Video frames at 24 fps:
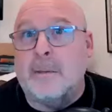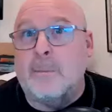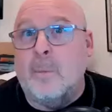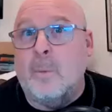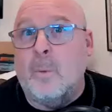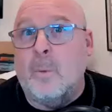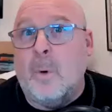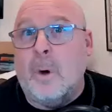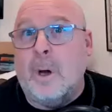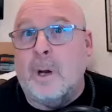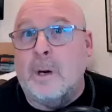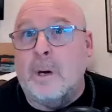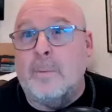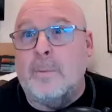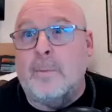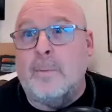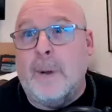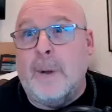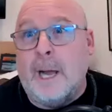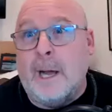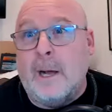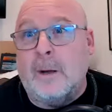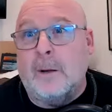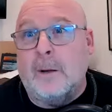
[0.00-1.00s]
them what
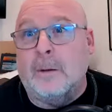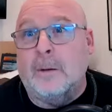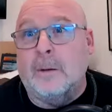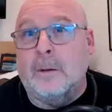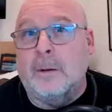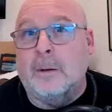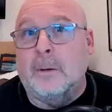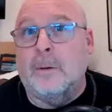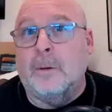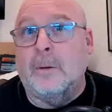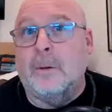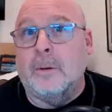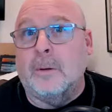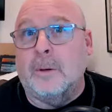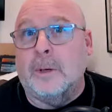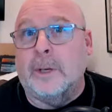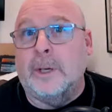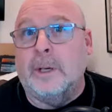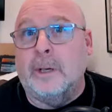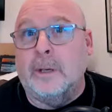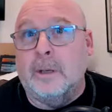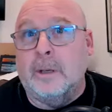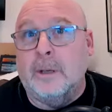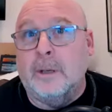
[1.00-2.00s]
about
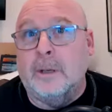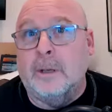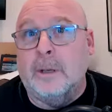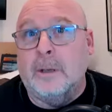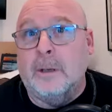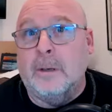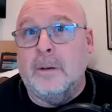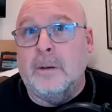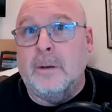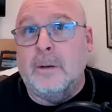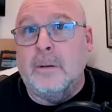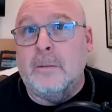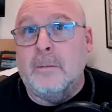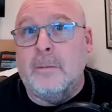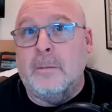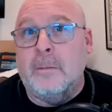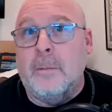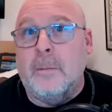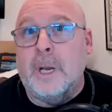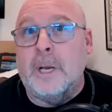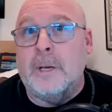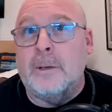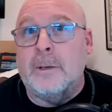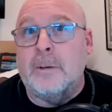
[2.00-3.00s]
lori
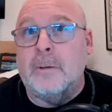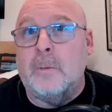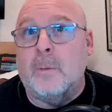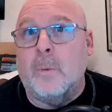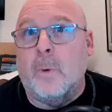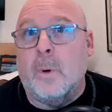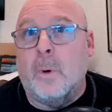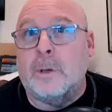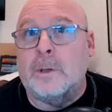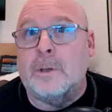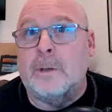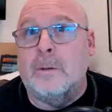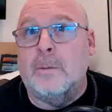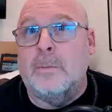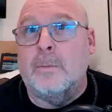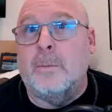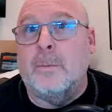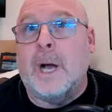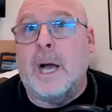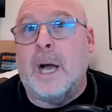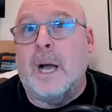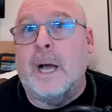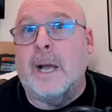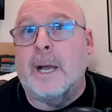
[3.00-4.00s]
made you want to
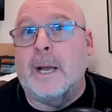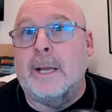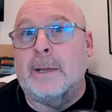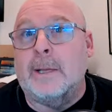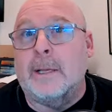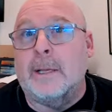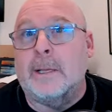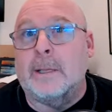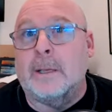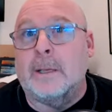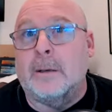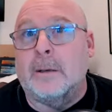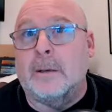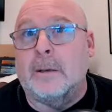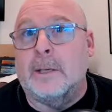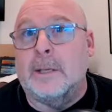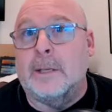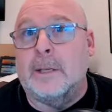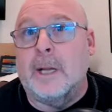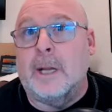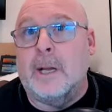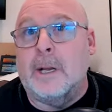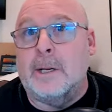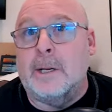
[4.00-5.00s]
buy at this early
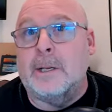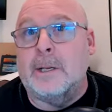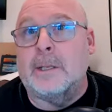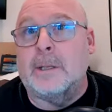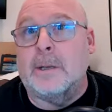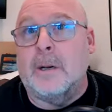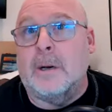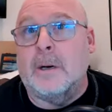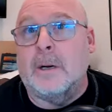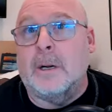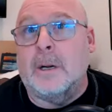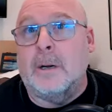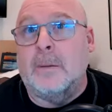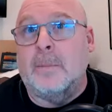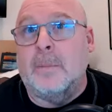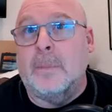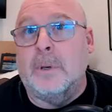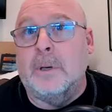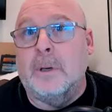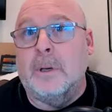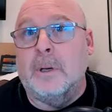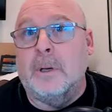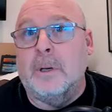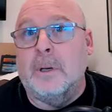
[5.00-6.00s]
stage startup
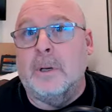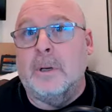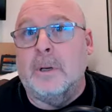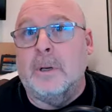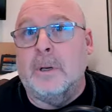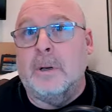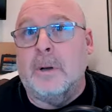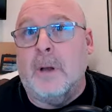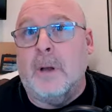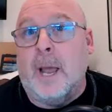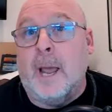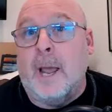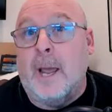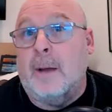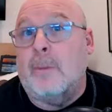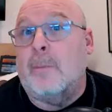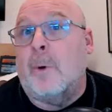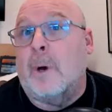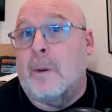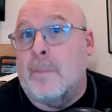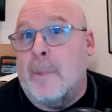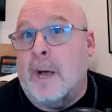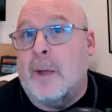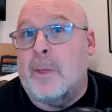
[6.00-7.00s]
and
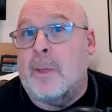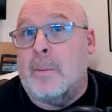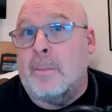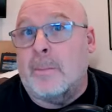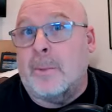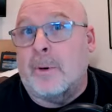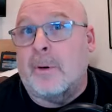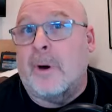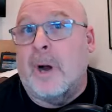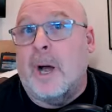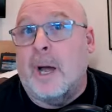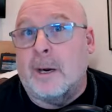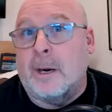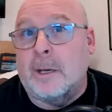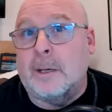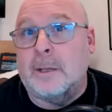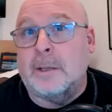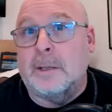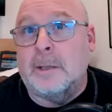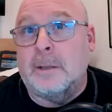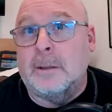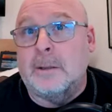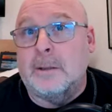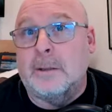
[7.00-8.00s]
what about the
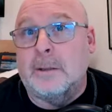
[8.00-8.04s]
product